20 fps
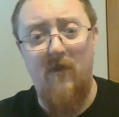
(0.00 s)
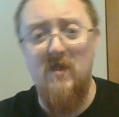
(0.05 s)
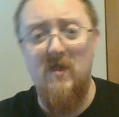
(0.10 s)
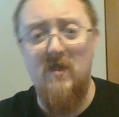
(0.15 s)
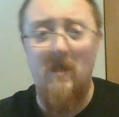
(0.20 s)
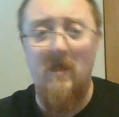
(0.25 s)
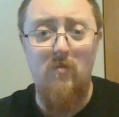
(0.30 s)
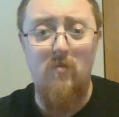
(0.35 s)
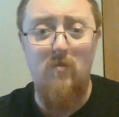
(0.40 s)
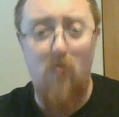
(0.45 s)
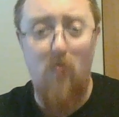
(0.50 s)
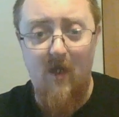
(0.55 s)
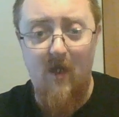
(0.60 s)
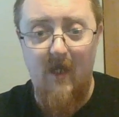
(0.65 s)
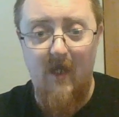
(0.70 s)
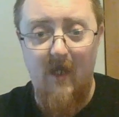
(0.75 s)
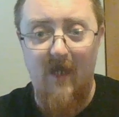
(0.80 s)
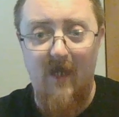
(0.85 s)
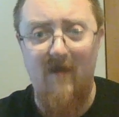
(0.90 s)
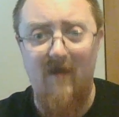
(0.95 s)
Let's keep
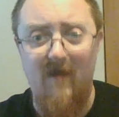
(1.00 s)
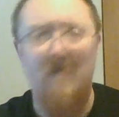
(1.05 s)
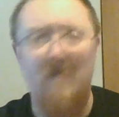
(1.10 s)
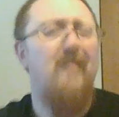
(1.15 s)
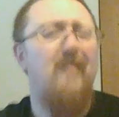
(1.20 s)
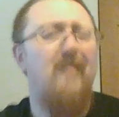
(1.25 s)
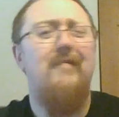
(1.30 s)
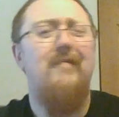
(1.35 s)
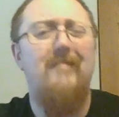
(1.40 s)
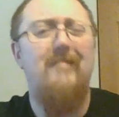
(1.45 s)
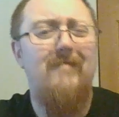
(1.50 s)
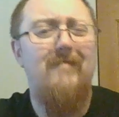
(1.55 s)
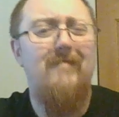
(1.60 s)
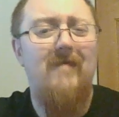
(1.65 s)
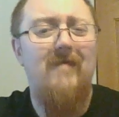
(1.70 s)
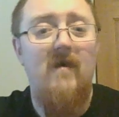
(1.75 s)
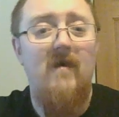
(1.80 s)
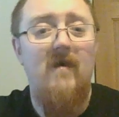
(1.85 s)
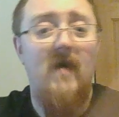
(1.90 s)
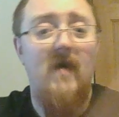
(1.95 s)
drinking.
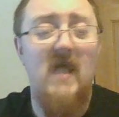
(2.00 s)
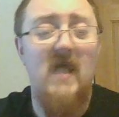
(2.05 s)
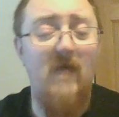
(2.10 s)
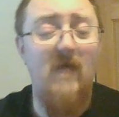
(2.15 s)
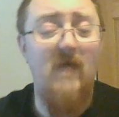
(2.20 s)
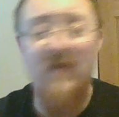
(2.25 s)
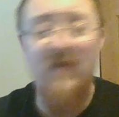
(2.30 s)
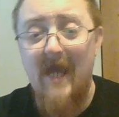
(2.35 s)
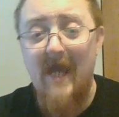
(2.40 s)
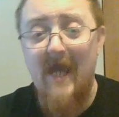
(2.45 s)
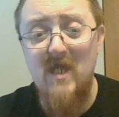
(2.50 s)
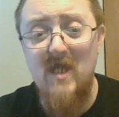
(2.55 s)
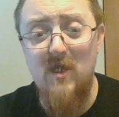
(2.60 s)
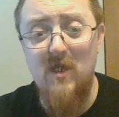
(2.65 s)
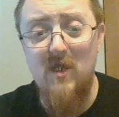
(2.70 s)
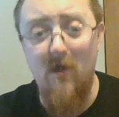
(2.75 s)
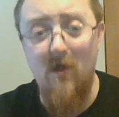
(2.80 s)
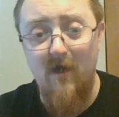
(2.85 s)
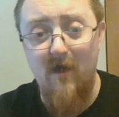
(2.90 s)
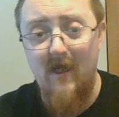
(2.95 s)
It doesn't even
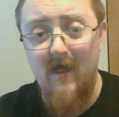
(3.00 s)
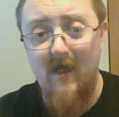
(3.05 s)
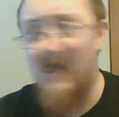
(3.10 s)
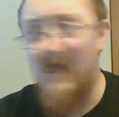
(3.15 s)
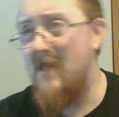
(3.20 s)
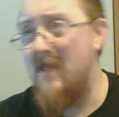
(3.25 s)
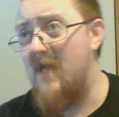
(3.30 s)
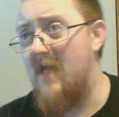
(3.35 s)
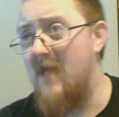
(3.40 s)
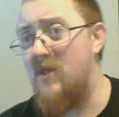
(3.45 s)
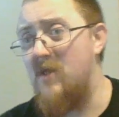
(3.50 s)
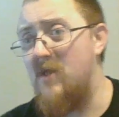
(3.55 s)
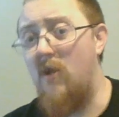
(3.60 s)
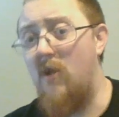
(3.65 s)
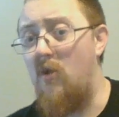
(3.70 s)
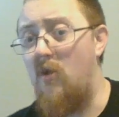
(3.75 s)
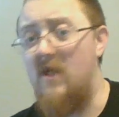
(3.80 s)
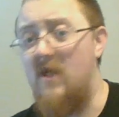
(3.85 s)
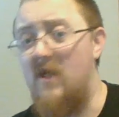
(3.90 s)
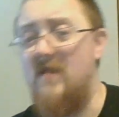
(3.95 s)
taste good. It doesn't taste good at
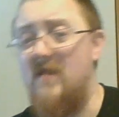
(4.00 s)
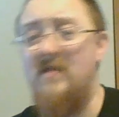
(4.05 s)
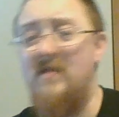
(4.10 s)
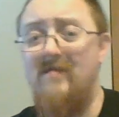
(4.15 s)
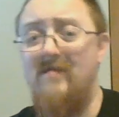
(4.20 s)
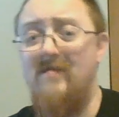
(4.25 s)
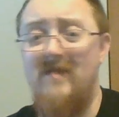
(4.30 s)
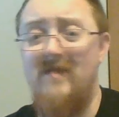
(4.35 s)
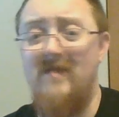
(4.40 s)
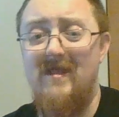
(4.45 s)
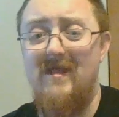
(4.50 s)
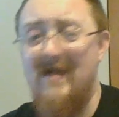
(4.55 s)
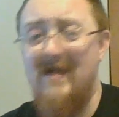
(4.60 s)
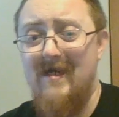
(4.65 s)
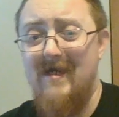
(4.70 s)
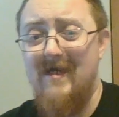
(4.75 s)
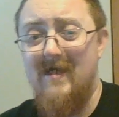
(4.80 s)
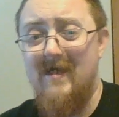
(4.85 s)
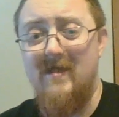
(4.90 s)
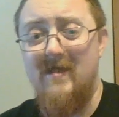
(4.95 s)
all. It tastes
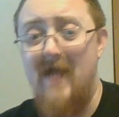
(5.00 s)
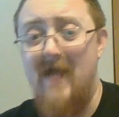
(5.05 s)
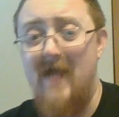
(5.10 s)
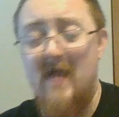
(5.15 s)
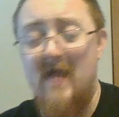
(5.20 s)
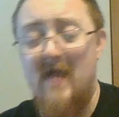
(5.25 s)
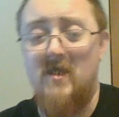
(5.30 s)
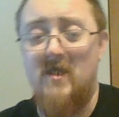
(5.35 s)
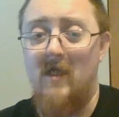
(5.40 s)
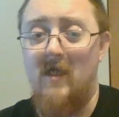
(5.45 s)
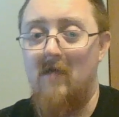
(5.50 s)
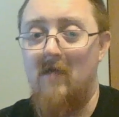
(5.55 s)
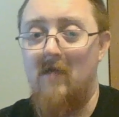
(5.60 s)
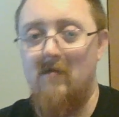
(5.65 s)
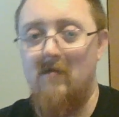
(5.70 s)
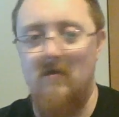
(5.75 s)
nasty.